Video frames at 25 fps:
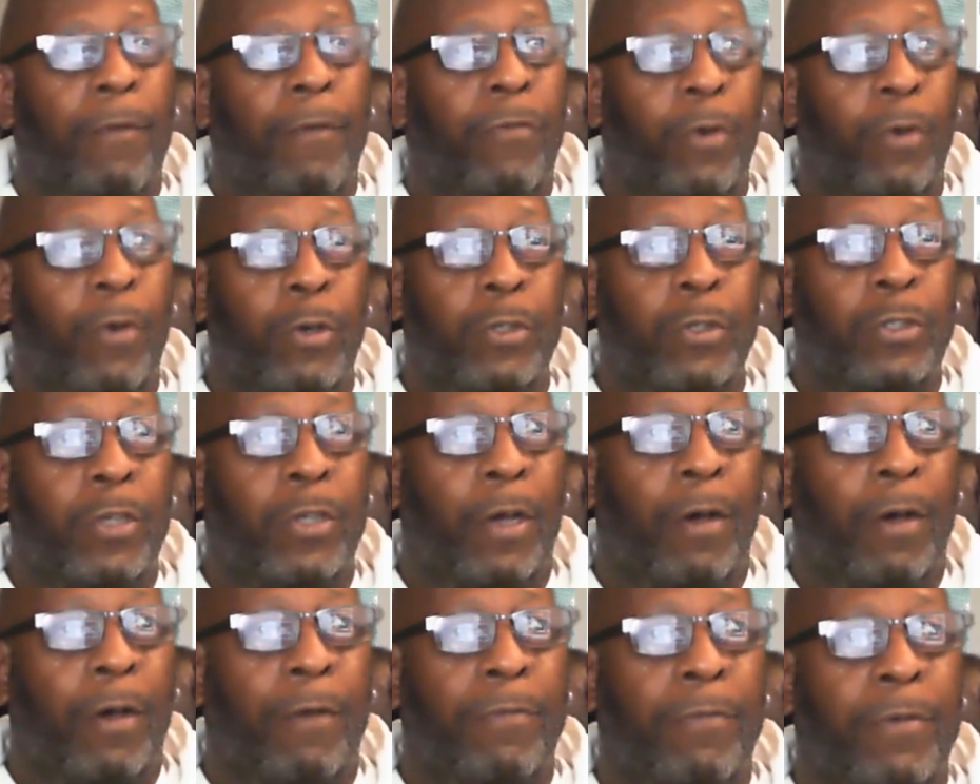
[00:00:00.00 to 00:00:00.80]
First
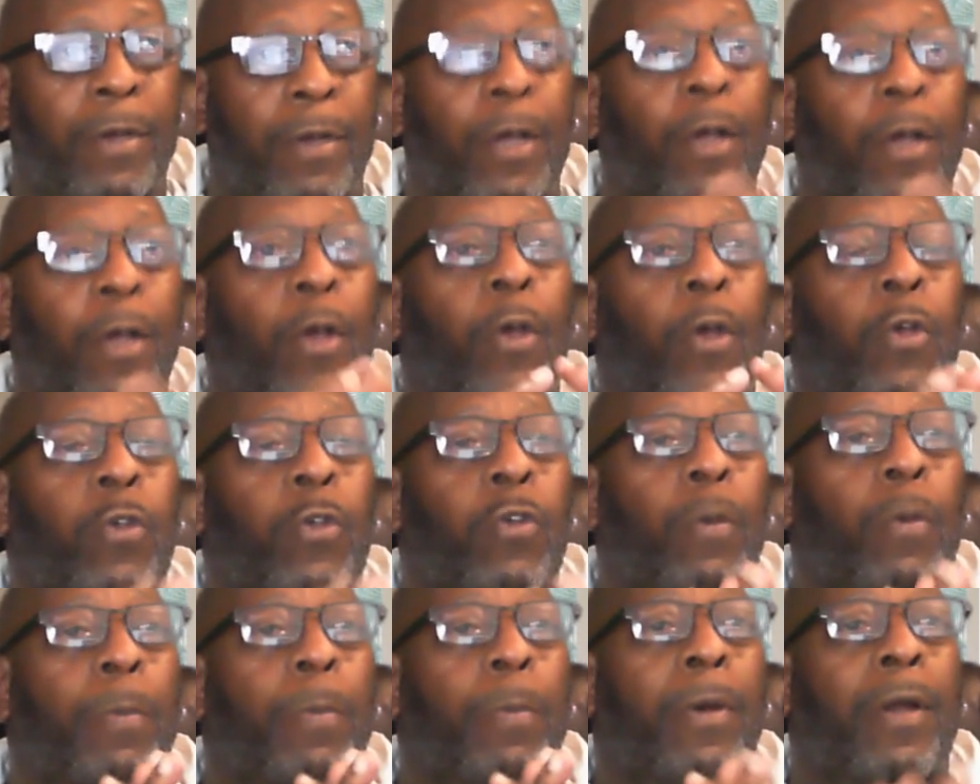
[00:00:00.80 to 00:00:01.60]
off,
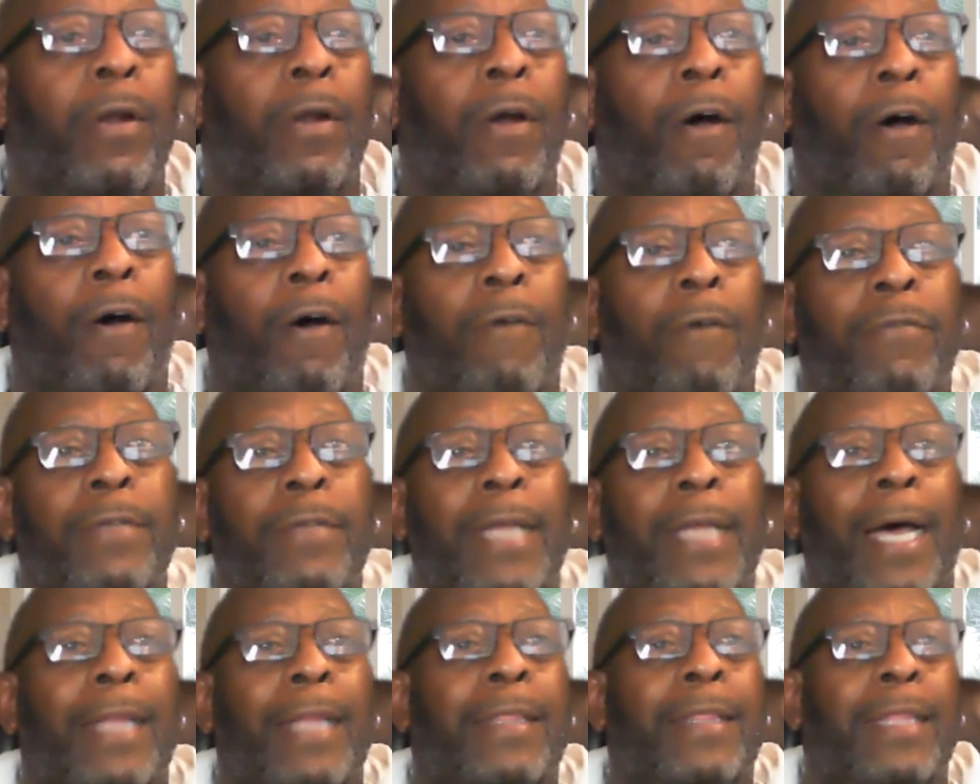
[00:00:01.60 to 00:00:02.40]
you're better off
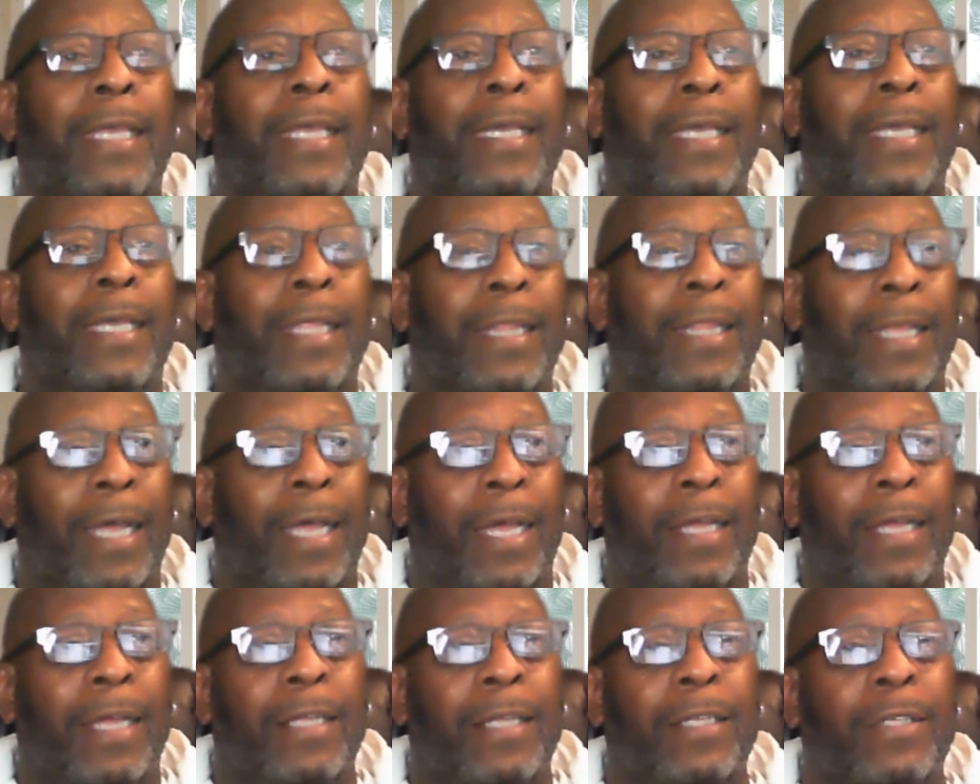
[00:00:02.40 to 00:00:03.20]
not thinking
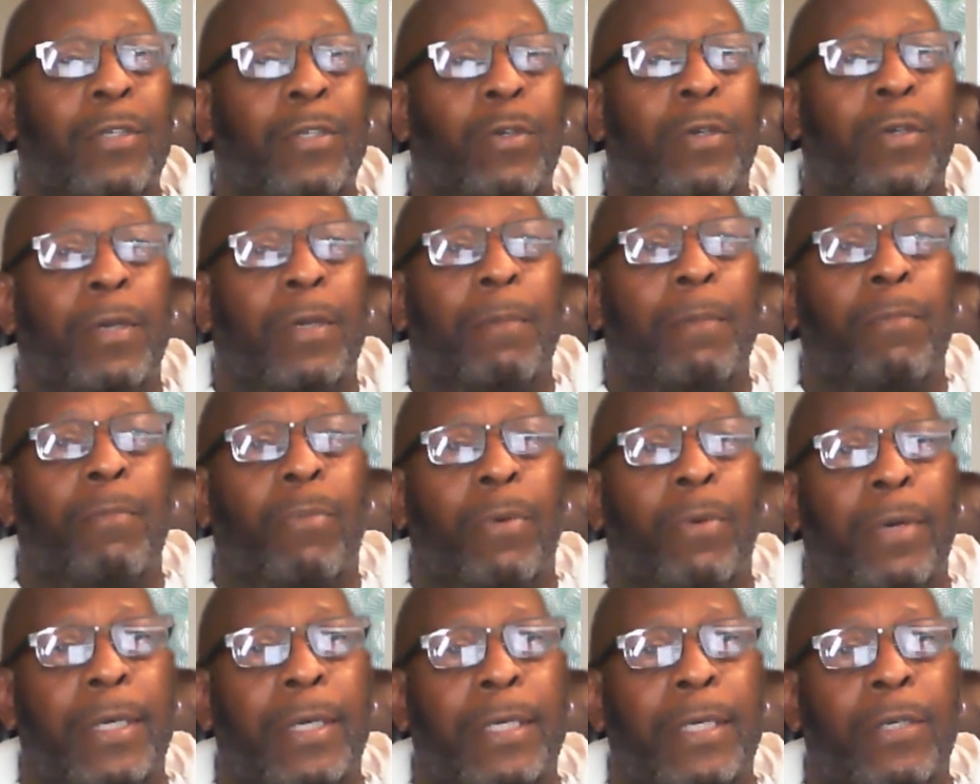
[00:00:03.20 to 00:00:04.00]
that you can
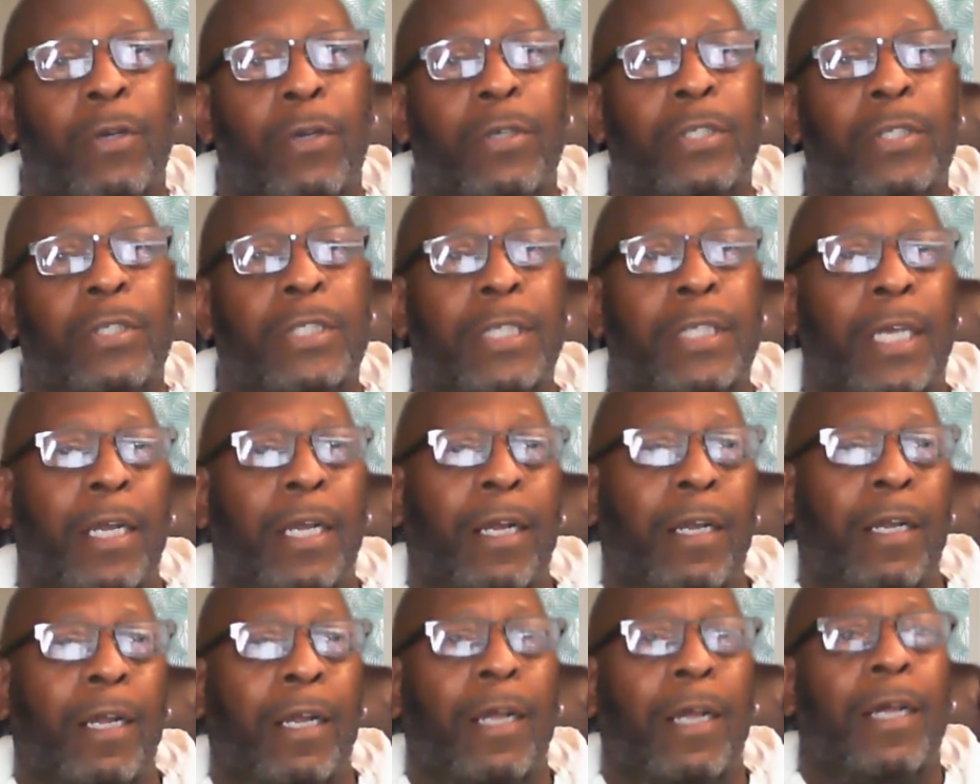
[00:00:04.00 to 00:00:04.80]
bring your
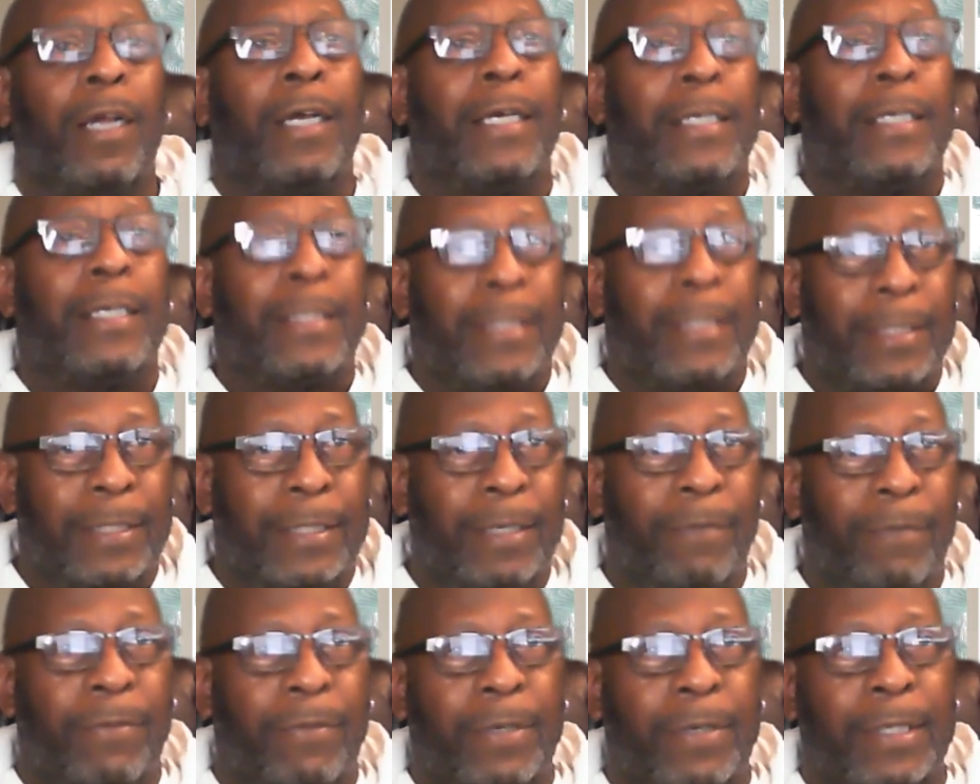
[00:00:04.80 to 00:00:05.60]
share
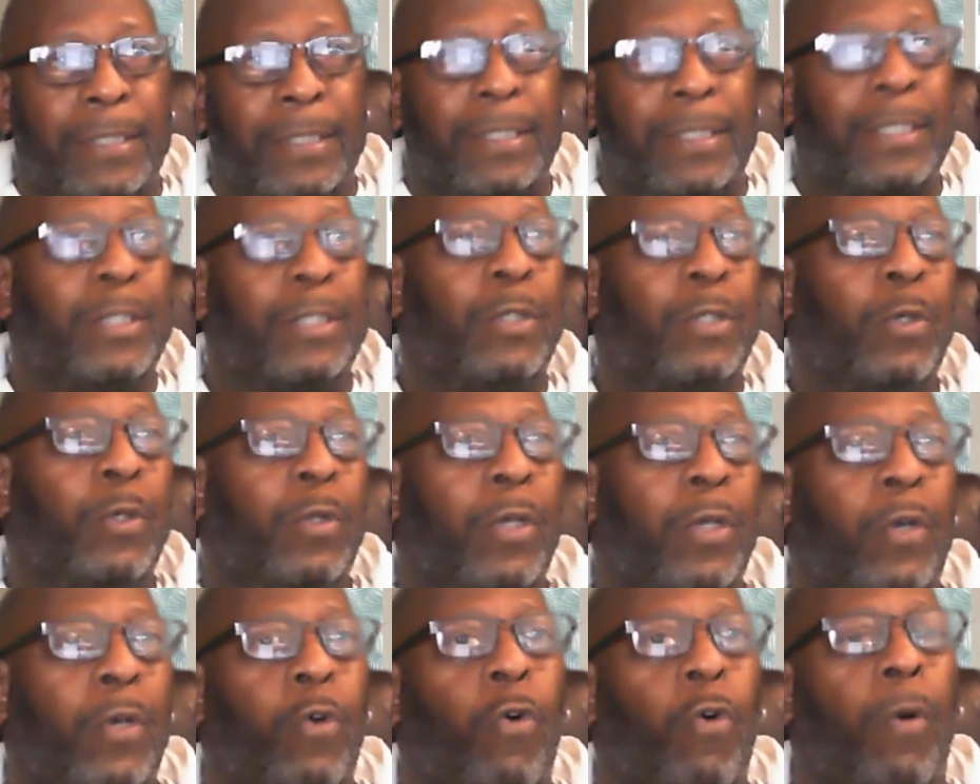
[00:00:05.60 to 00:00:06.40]
certificates into
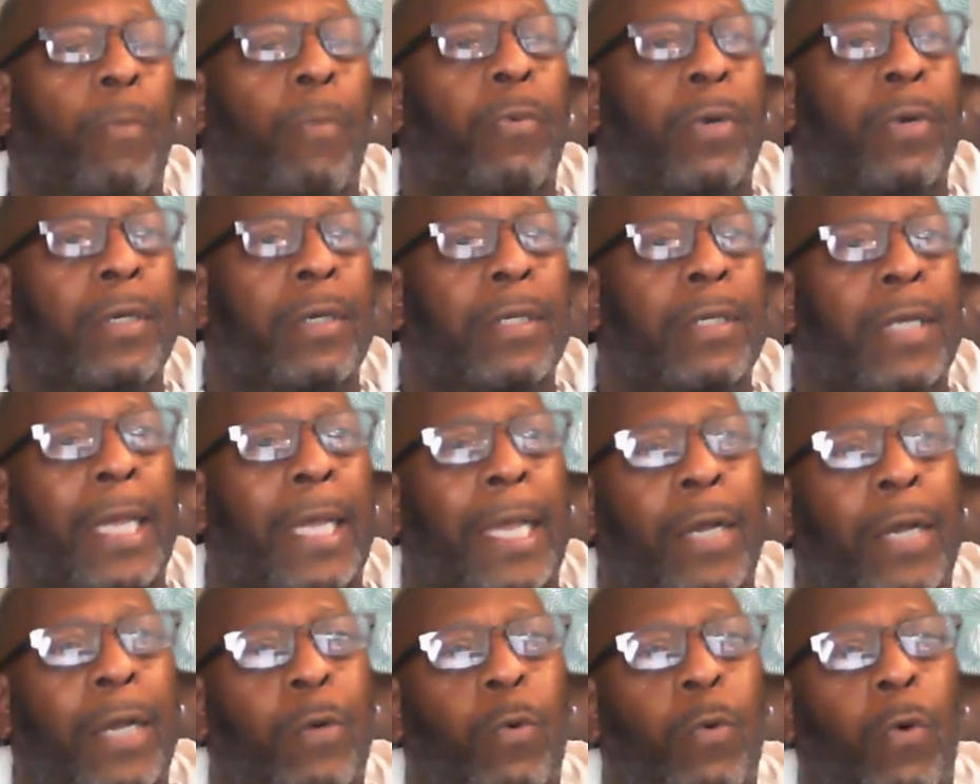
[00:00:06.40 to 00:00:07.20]
the corporate
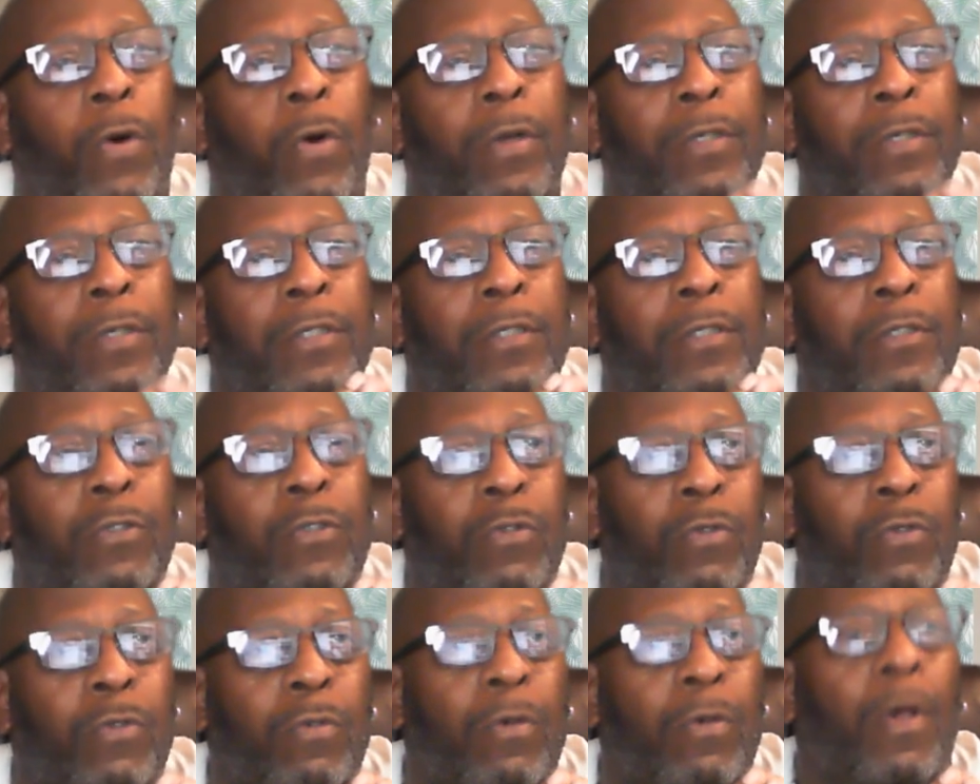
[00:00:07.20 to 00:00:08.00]
headquarters
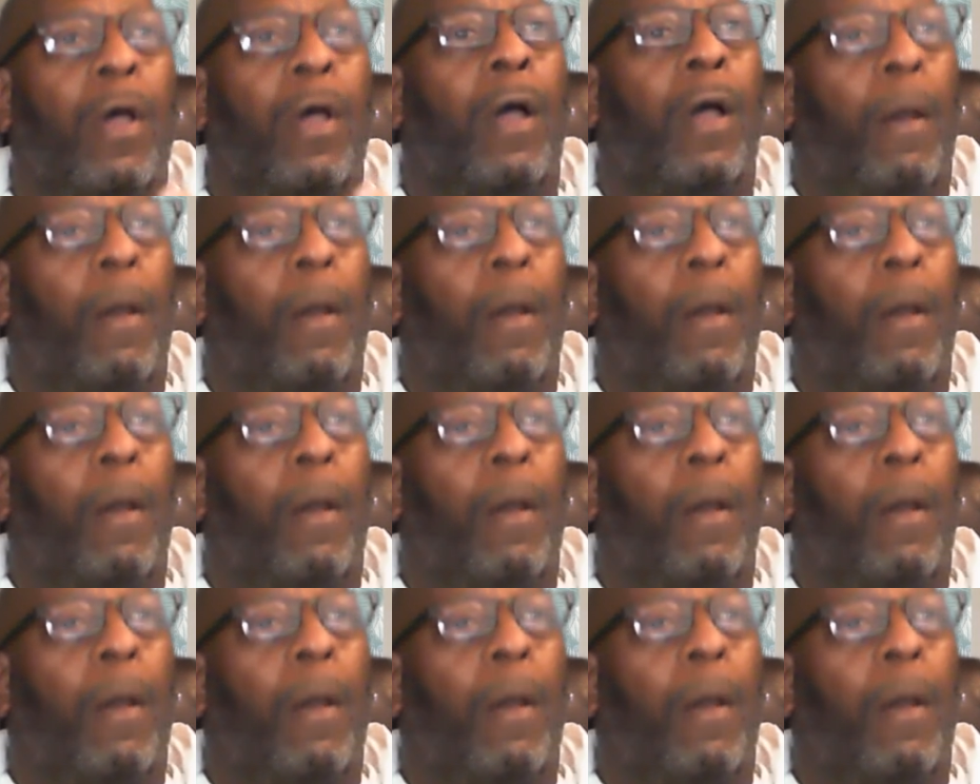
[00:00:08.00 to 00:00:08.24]
to